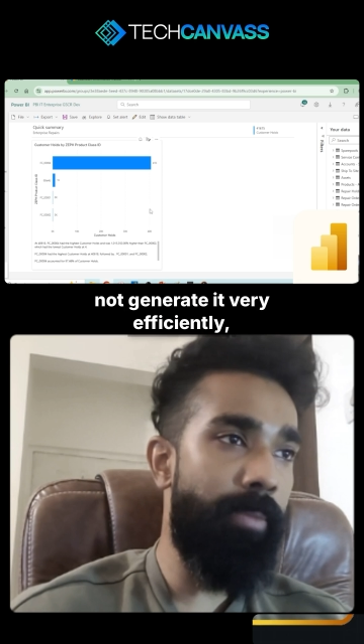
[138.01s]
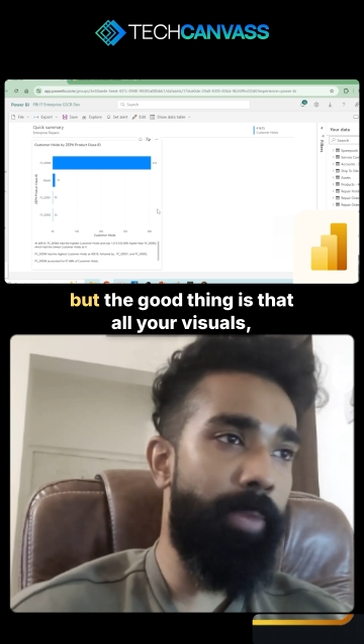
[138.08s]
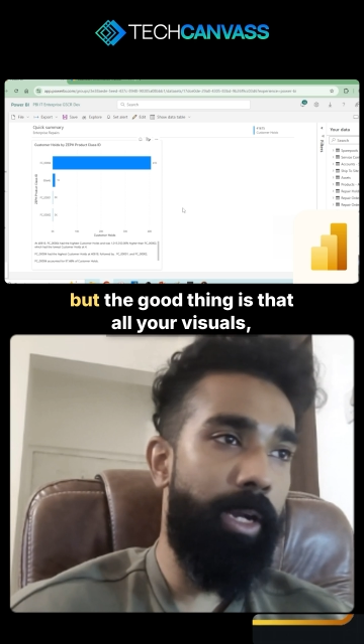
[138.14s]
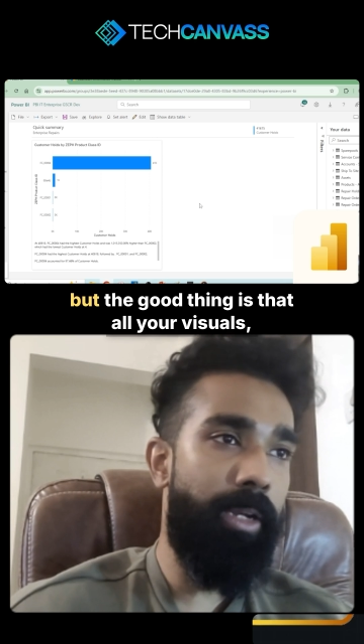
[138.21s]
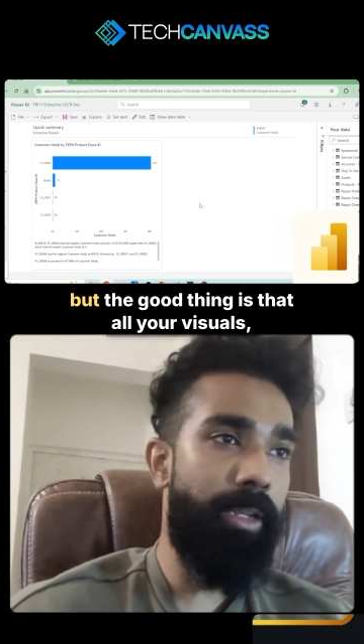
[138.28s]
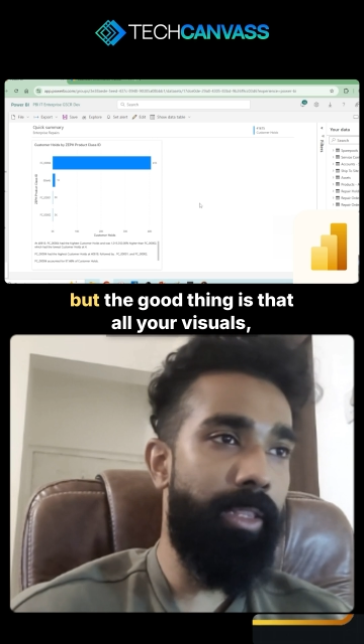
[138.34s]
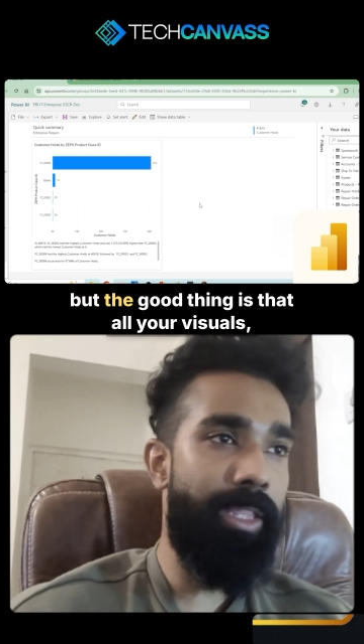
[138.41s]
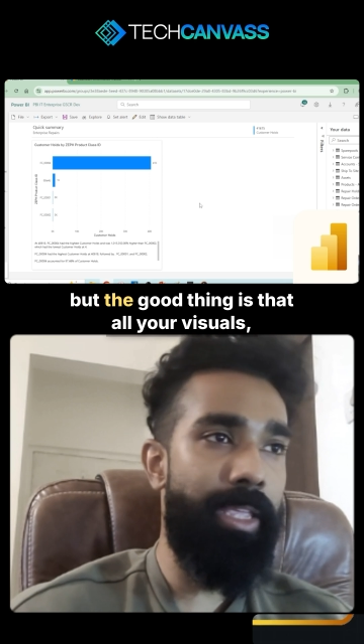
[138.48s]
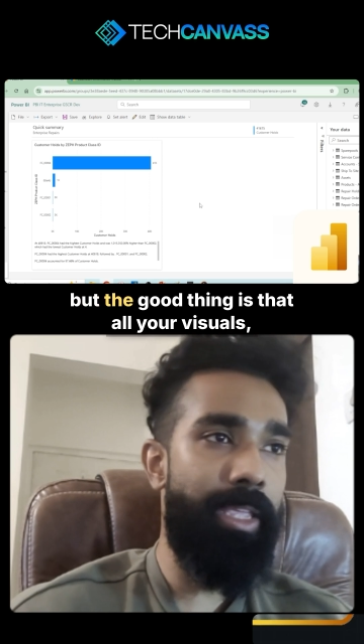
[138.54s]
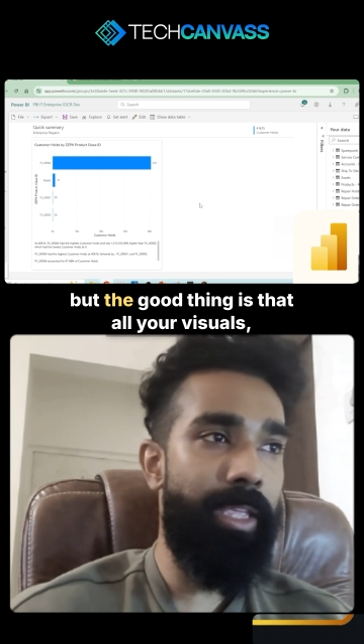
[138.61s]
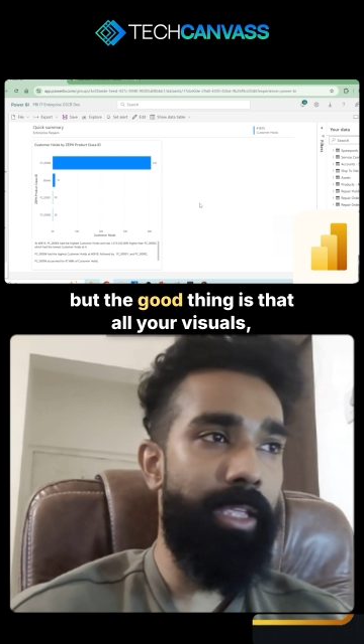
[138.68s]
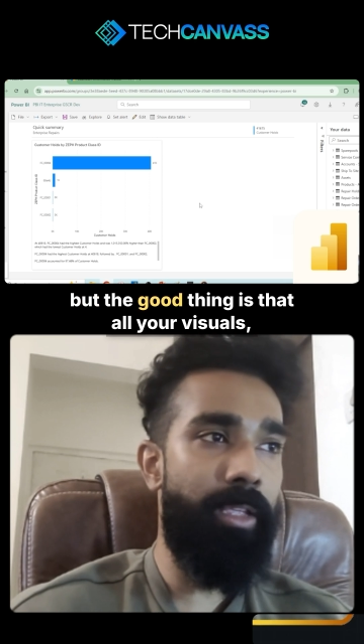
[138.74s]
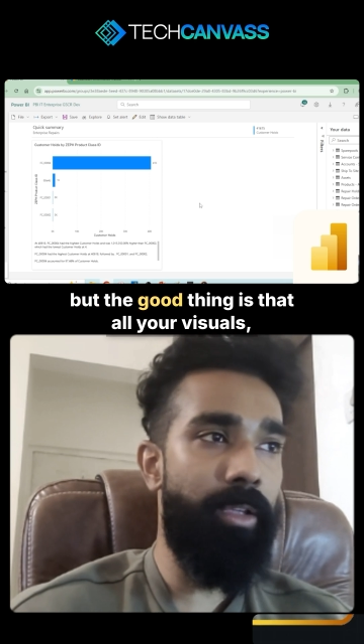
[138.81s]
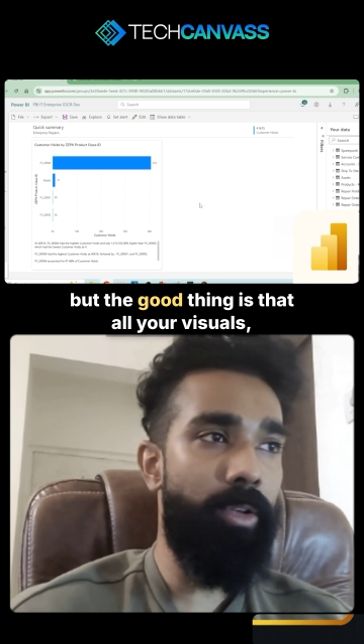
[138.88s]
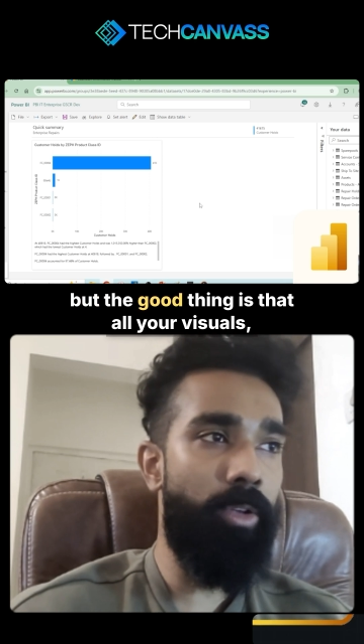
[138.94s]
But
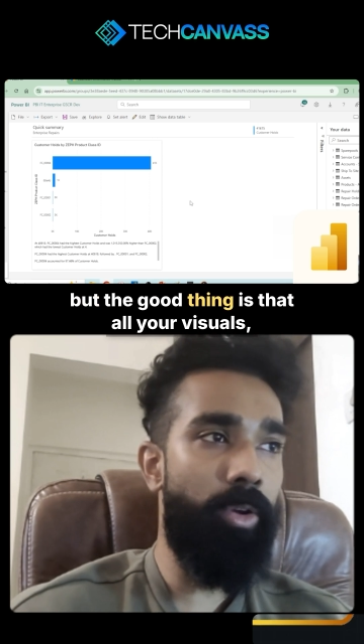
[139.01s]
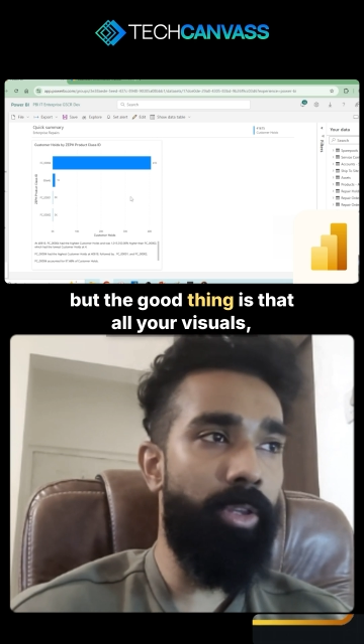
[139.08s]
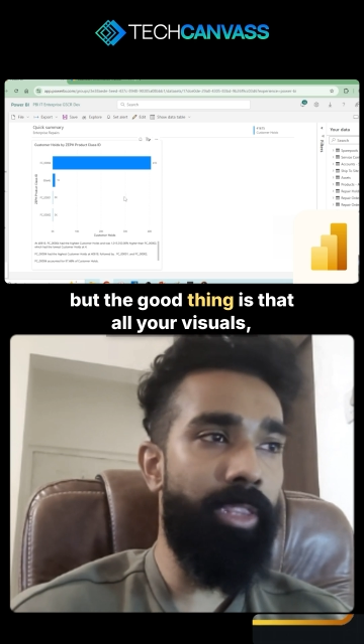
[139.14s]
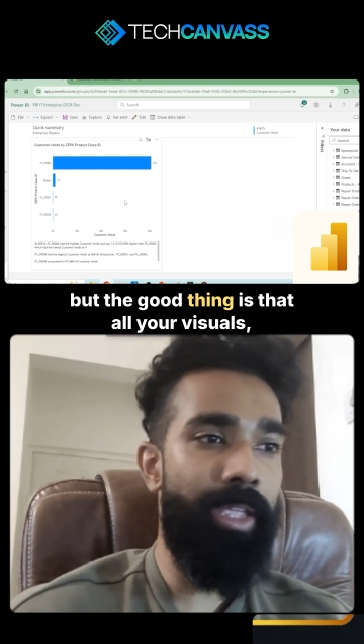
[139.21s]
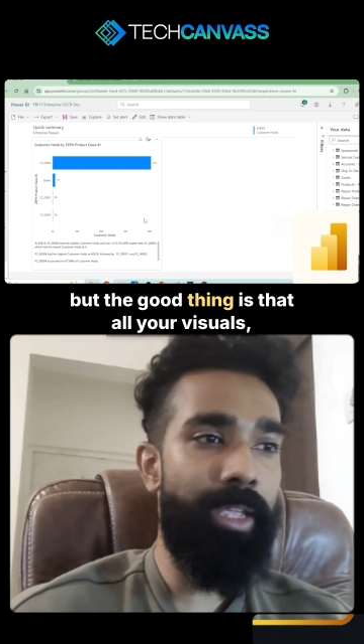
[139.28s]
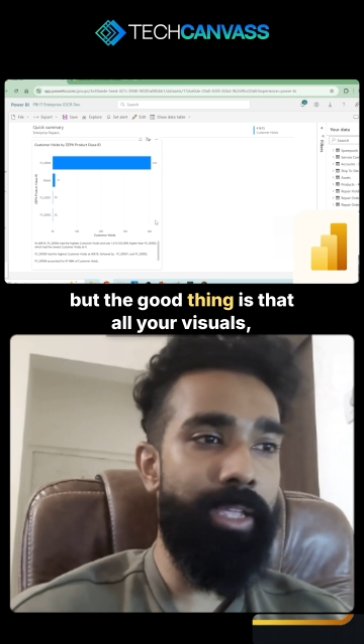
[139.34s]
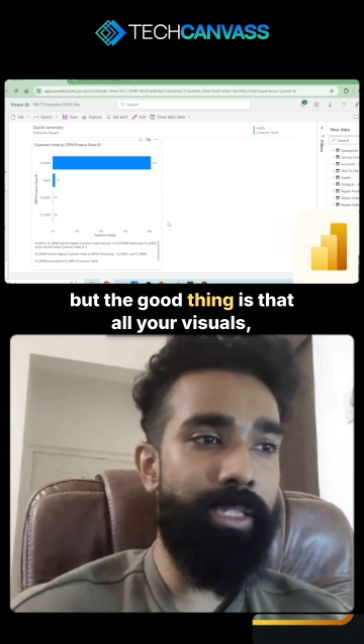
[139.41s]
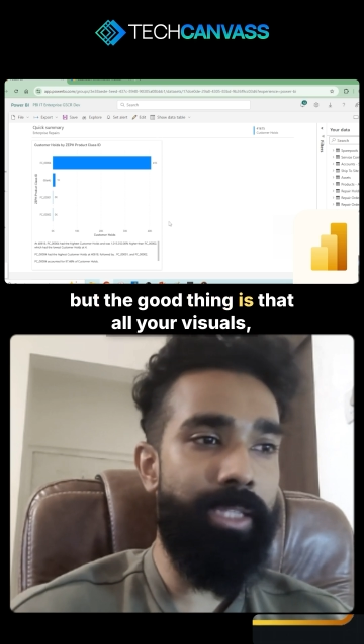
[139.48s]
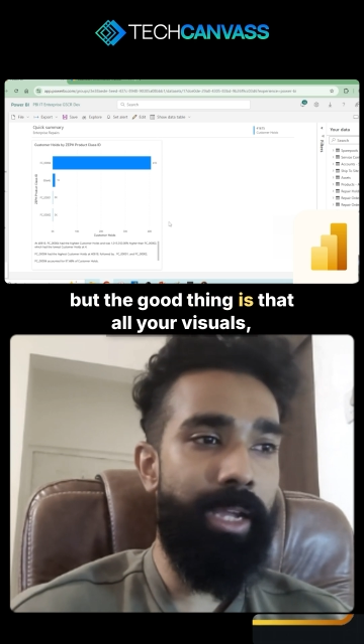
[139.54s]
the good thing is